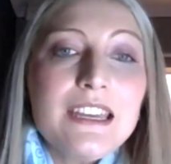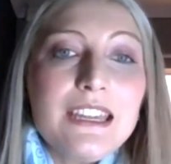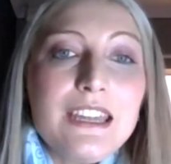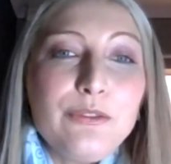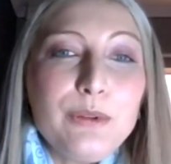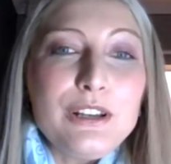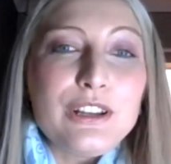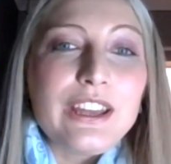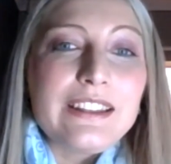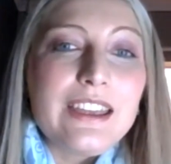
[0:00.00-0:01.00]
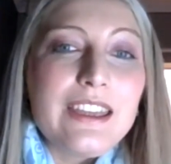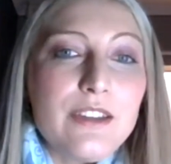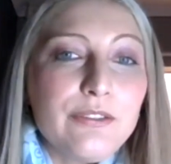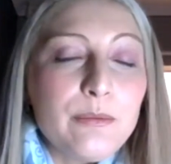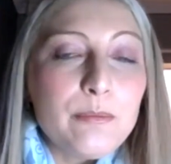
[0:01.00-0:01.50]
If we look at the
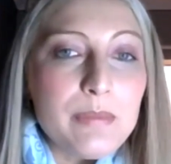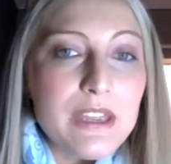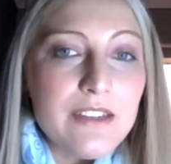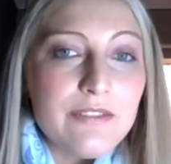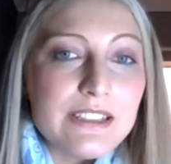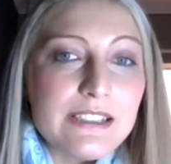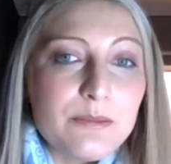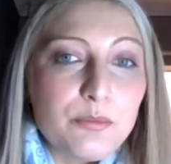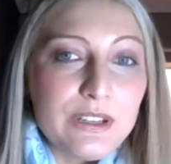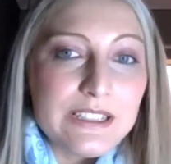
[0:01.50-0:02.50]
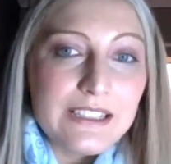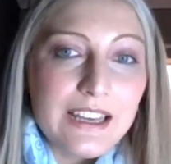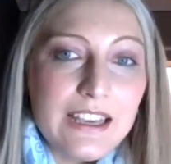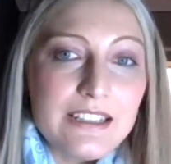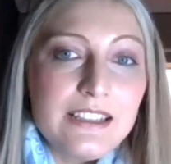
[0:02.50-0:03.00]
FNB versus Britz
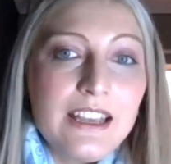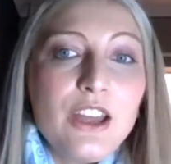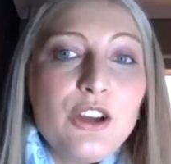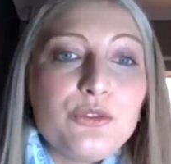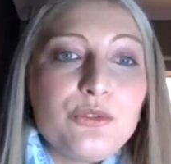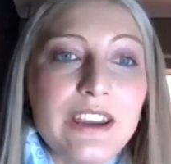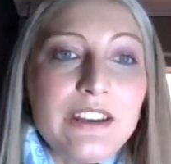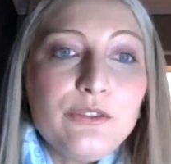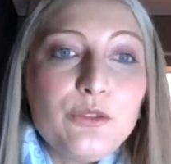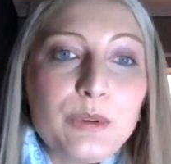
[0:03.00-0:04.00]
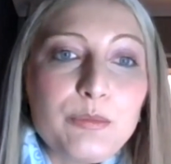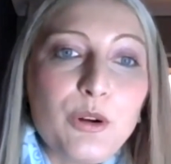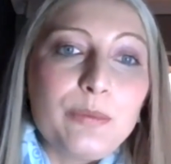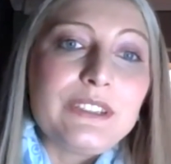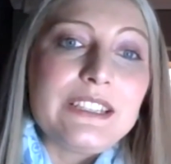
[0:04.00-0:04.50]
case, rent from the
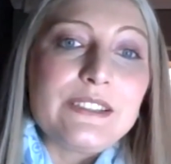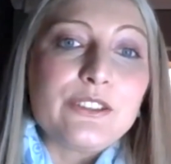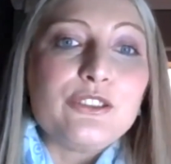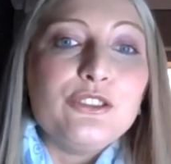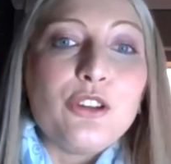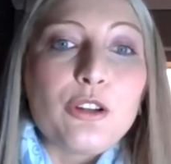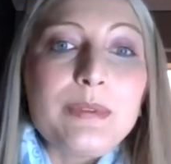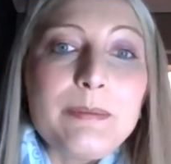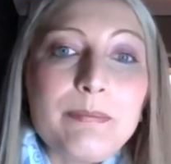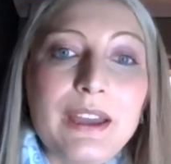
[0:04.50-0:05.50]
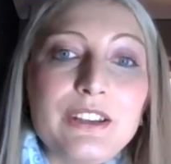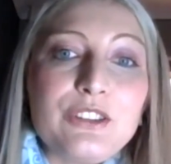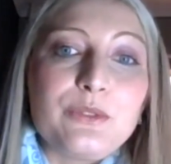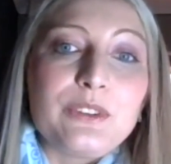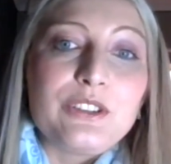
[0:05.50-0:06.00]
properties could not be
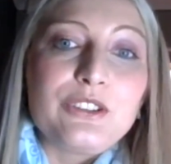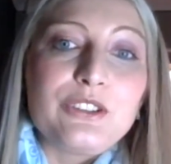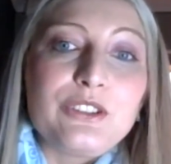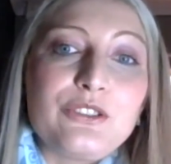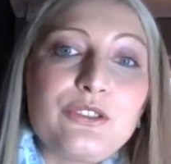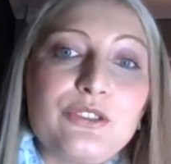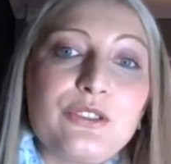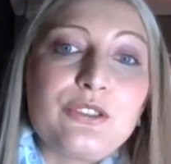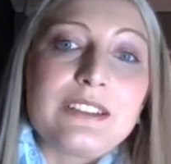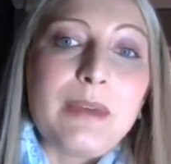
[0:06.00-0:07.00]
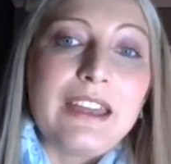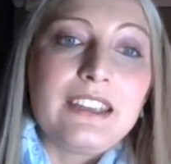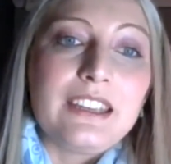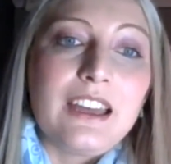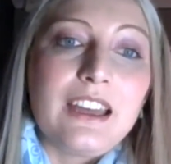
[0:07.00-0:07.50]
paid to a trust
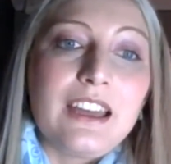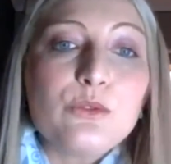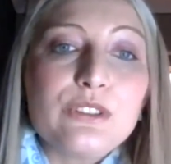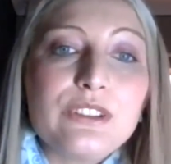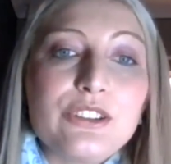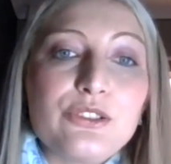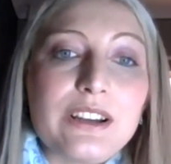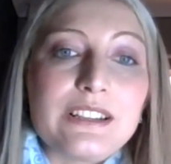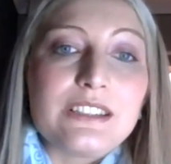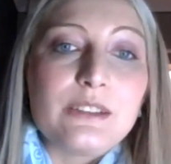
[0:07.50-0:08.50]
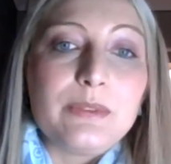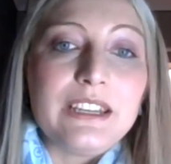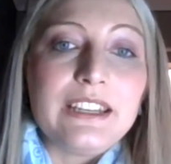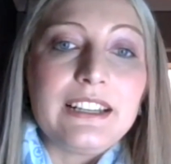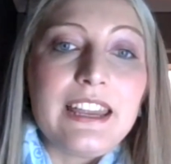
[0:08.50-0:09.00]
bank account, and this
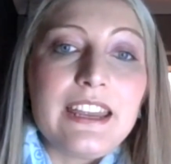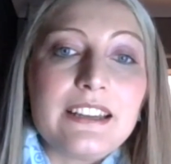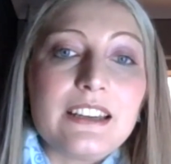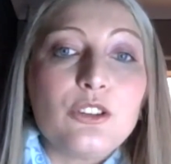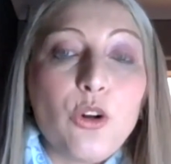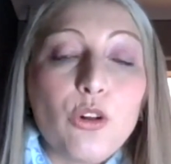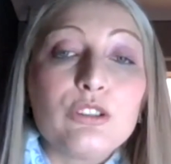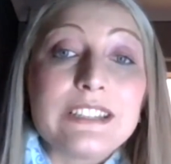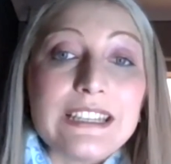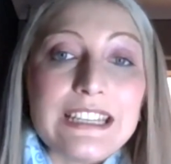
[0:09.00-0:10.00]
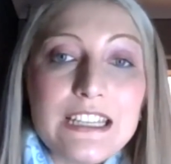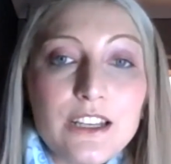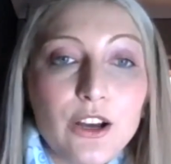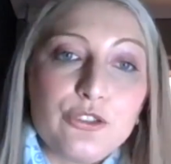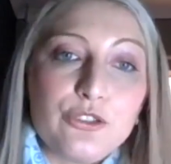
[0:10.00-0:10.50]
caused the trust to be declared an
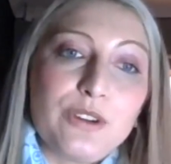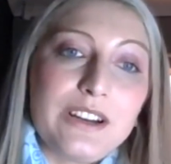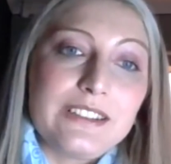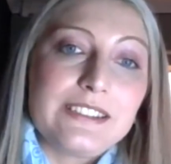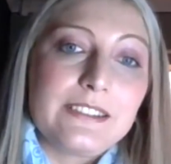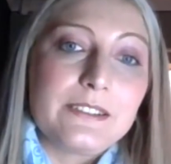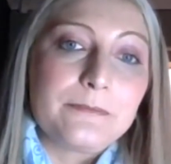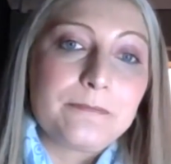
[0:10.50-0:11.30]
alter ego trust.